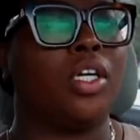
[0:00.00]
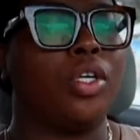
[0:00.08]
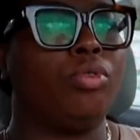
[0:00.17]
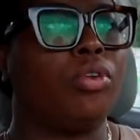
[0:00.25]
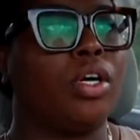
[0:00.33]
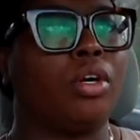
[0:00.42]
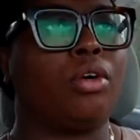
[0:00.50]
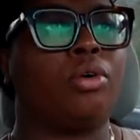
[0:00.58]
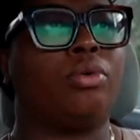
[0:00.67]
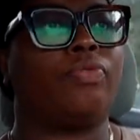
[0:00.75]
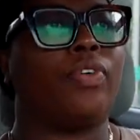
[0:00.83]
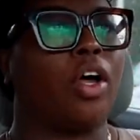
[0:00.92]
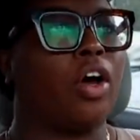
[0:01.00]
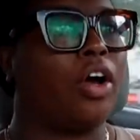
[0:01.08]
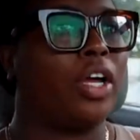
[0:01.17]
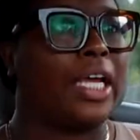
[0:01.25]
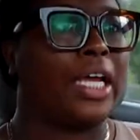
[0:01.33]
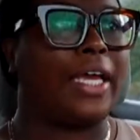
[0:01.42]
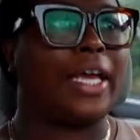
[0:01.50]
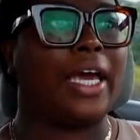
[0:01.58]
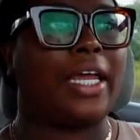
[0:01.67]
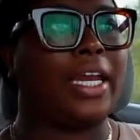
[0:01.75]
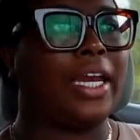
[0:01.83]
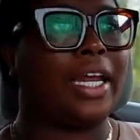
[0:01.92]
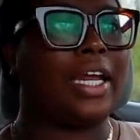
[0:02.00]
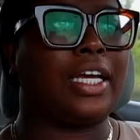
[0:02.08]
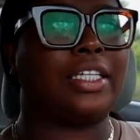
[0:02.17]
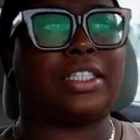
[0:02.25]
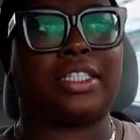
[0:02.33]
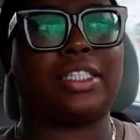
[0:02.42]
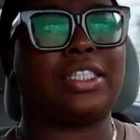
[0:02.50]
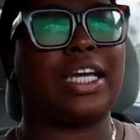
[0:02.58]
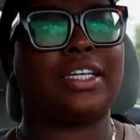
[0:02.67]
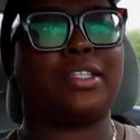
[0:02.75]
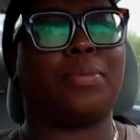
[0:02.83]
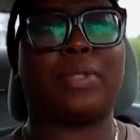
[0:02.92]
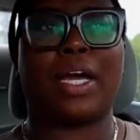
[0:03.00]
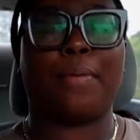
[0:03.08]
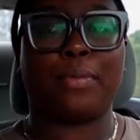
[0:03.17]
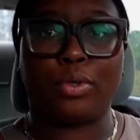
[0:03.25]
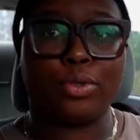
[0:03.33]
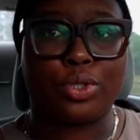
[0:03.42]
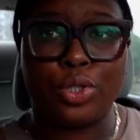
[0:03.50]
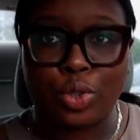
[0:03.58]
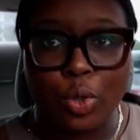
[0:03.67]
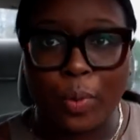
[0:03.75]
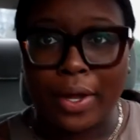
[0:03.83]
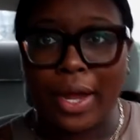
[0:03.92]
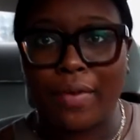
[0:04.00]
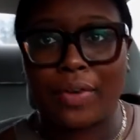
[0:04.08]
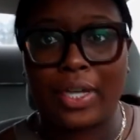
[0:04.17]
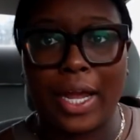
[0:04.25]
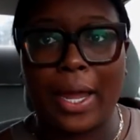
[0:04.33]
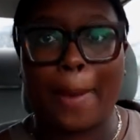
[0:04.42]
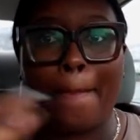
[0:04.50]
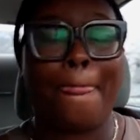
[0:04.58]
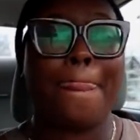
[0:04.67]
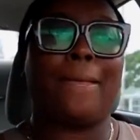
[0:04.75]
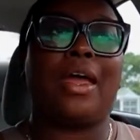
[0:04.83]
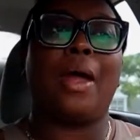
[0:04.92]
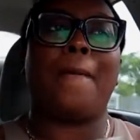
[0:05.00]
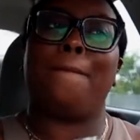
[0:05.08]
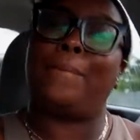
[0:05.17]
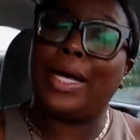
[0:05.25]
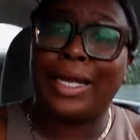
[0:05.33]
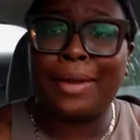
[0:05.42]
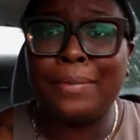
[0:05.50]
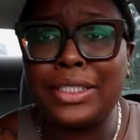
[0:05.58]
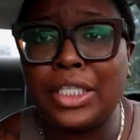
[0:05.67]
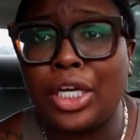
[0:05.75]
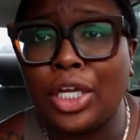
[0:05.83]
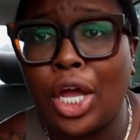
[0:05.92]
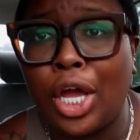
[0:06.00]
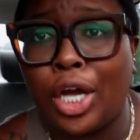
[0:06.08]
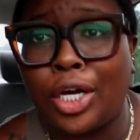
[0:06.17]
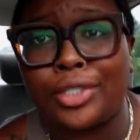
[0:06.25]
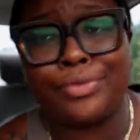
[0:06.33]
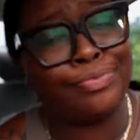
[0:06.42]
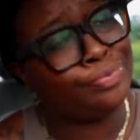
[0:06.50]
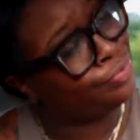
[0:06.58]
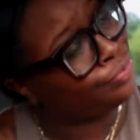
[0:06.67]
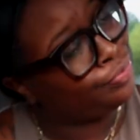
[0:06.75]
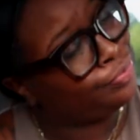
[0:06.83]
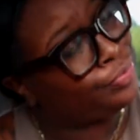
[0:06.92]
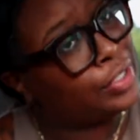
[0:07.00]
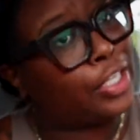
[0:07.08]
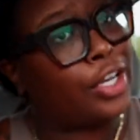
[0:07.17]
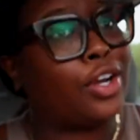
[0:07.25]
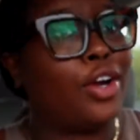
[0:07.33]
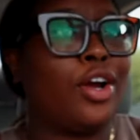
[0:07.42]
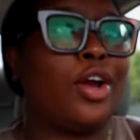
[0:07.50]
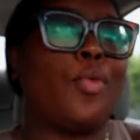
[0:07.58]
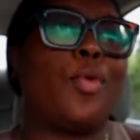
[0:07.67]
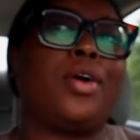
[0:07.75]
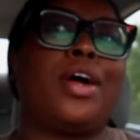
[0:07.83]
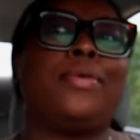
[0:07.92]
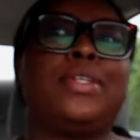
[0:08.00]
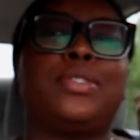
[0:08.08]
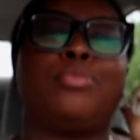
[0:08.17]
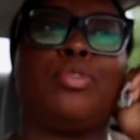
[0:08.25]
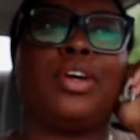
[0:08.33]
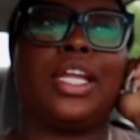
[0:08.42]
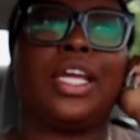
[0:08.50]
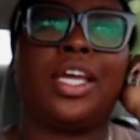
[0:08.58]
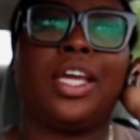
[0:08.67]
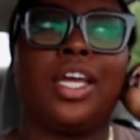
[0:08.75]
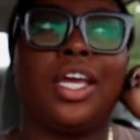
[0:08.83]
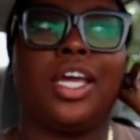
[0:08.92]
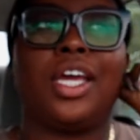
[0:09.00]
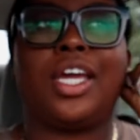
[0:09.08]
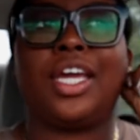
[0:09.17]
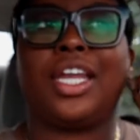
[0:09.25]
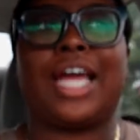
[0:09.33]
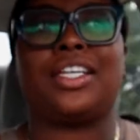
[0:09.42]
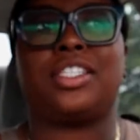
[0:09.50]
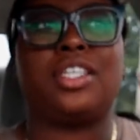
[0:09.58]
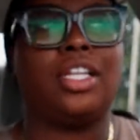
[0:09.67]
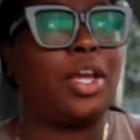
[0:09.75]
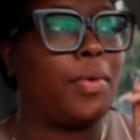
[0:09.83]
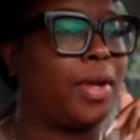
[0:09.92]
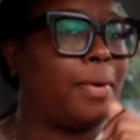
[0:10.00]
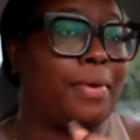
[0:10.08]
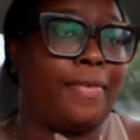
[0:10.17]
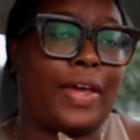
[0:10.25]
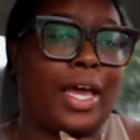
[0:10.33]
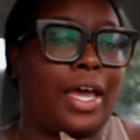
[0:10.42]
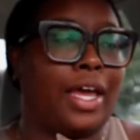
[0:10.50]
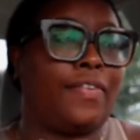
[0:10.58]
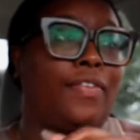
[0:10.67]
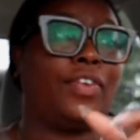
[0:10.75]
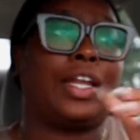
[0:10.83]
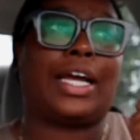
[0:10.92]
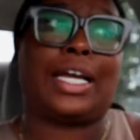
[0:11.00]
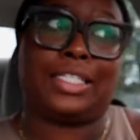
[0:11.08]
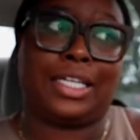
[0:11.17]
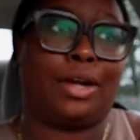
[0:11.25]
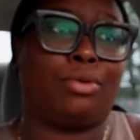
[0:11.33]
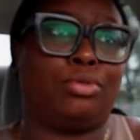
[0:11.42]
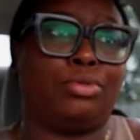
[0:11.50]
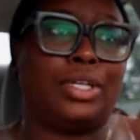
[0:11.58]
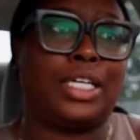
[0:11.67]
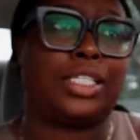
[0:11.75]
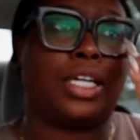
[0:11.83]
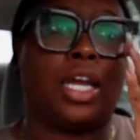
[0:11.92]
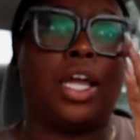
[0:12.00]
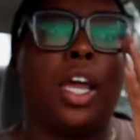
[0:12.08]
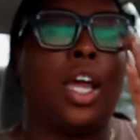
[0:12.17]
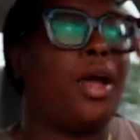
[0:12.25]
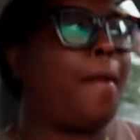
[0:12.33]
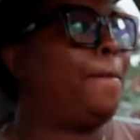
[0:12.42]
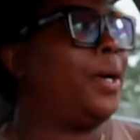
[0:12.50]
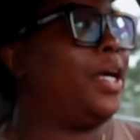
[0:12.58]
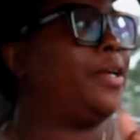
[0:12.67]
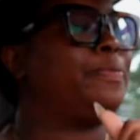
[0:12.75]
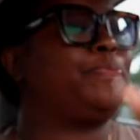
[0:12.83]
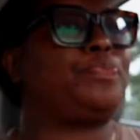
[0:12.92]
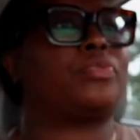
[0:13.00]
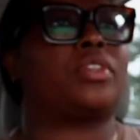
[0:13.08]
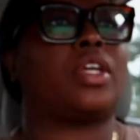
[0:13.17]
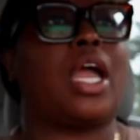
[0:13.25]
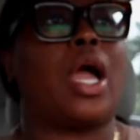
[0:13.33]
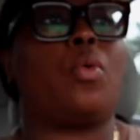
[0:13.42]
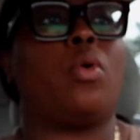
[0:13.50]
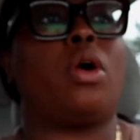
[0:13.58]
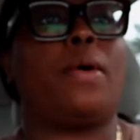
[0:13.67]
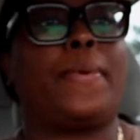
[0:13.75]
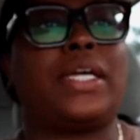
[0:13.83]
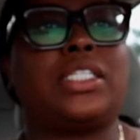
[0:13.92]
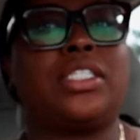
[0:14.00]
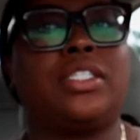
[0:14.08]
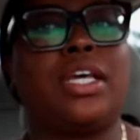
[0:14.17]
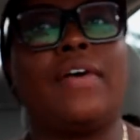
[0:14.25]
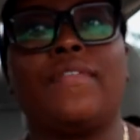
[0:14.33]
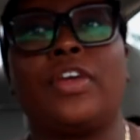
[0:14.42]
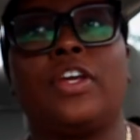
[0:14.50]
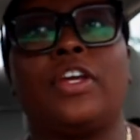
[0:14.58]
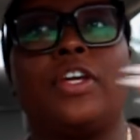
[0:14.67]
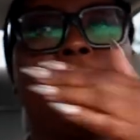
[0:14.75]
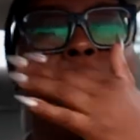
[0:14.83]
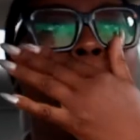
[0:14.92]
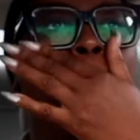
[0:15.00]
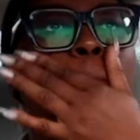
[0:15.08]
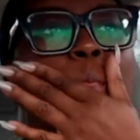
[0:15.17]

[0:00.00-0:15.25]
you know, vlogging, editing, because this is not something I'm used to doing every day. But let me tell y'all, your girl woke up this morning and I still ain't wake up at five. Like I said, I was gonna do yesterday. But I woke up at seven